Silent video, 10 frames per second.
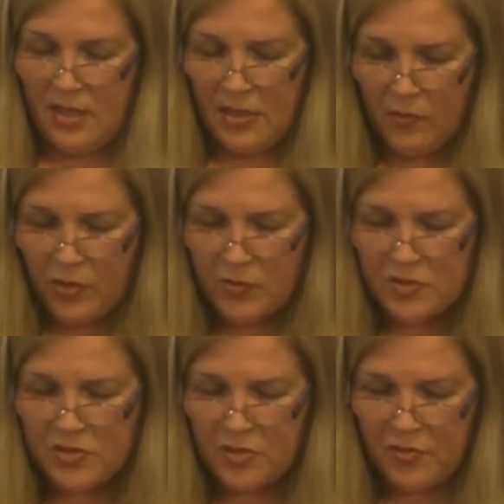and we
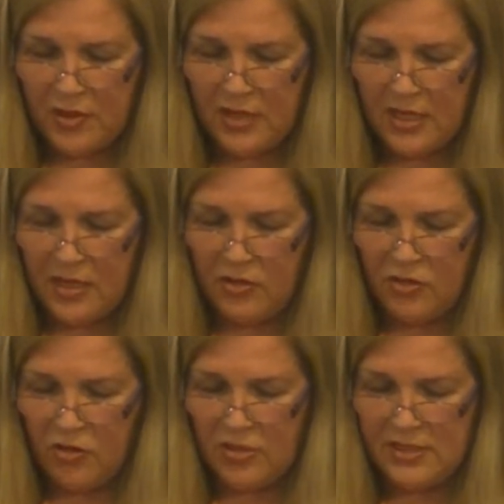observe our daily
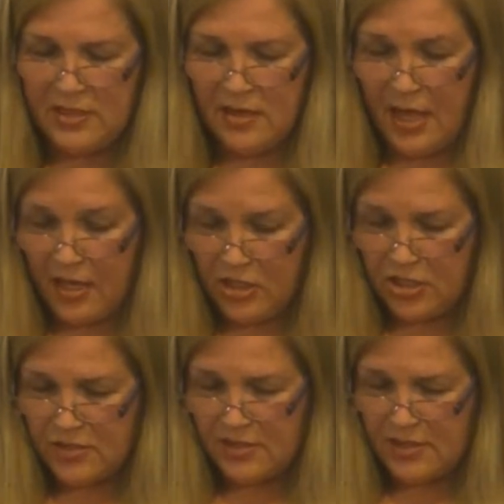thoughts and
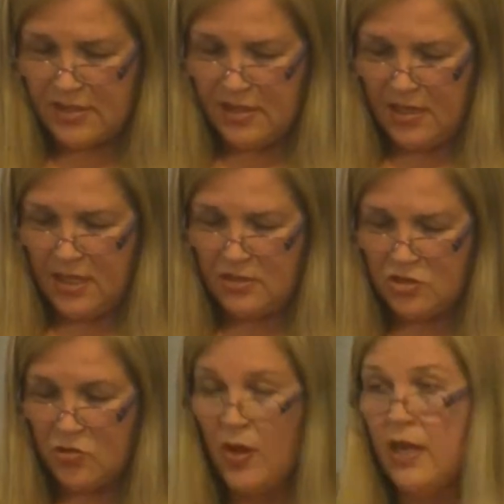actions,
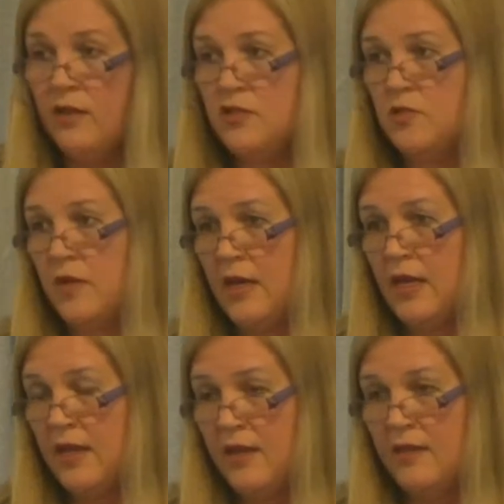and try to
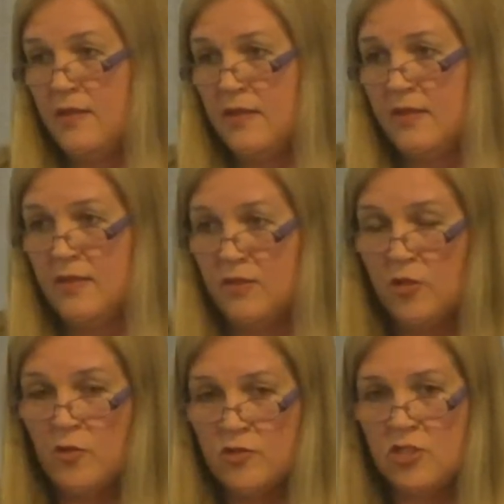align
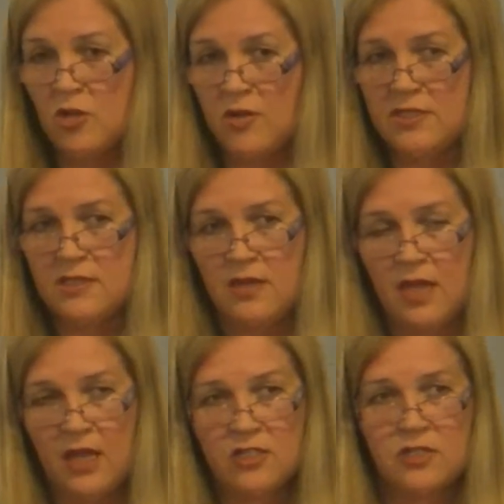those thoughts
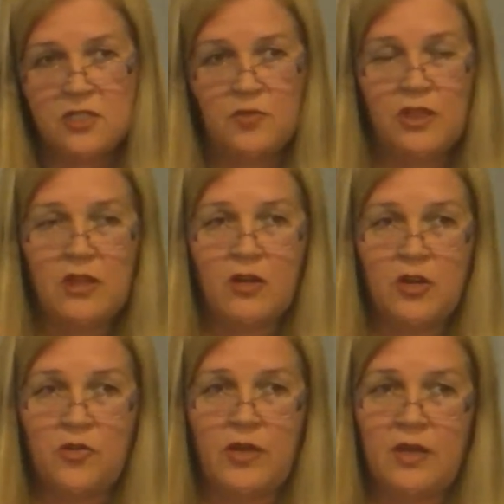and actions with our
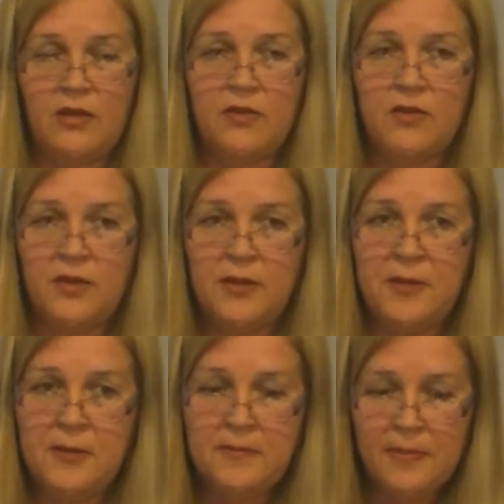Creator.
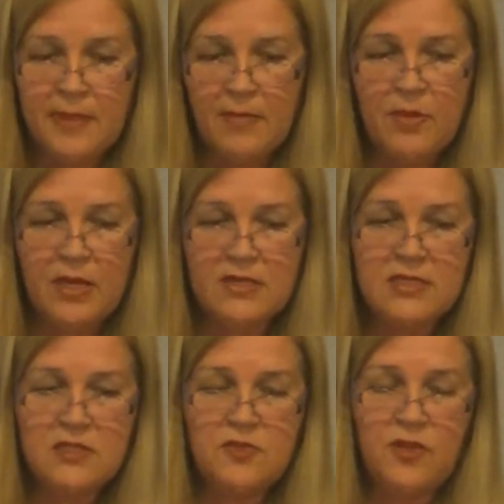
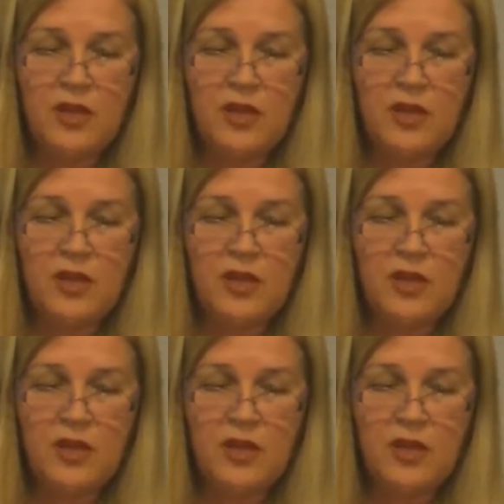Because it's